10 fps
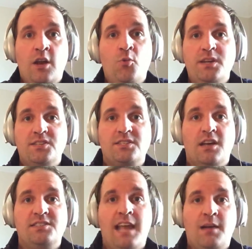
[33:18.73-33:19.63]
I know we
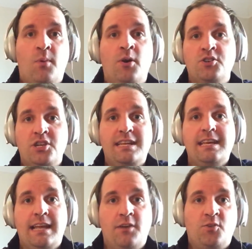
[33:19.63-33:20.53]
discussed Zach Martin, should he
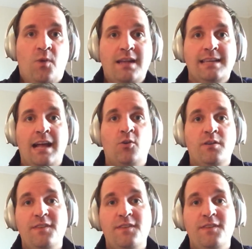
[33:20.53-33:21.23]
kick out to right tackle.